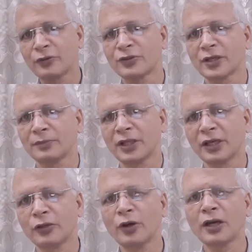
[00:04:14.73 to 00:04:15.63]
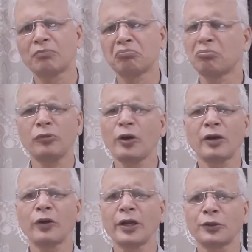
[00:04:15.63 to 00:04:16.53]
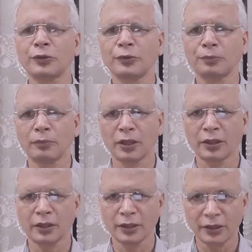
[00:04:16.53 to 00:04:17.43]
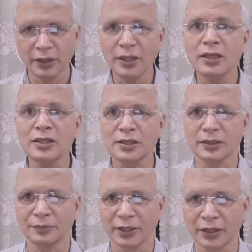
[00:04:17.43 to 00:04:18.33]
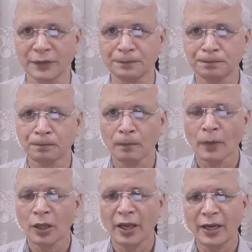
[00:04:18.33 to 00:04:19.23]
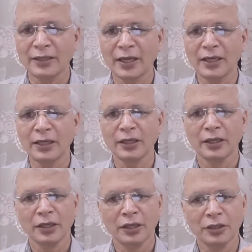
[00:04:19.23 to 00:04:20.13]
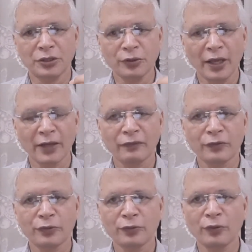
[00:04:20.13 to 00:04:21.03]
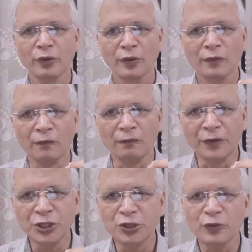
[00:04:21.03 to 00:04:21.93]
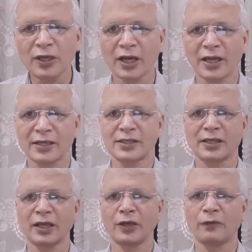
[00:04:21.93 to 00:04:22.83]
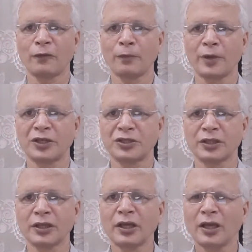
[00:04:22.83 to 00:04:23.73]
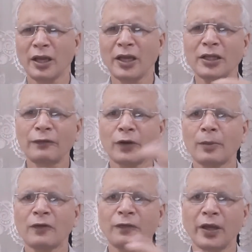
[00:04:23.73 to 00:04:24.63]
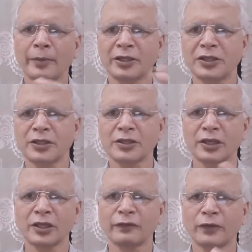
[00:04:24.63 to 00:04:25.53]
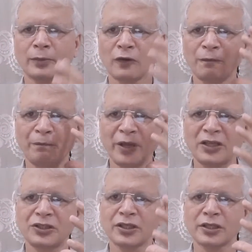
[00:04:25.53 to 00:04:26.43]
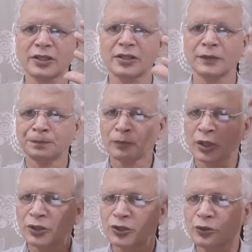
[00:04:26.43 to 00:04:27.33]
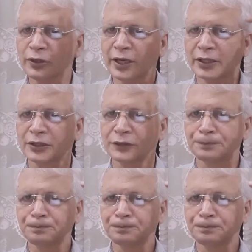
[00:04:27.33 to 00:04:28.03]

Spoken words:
to something, you are going to learn something, and then you have to visualize the information in the form of images, in the form of pictures, so that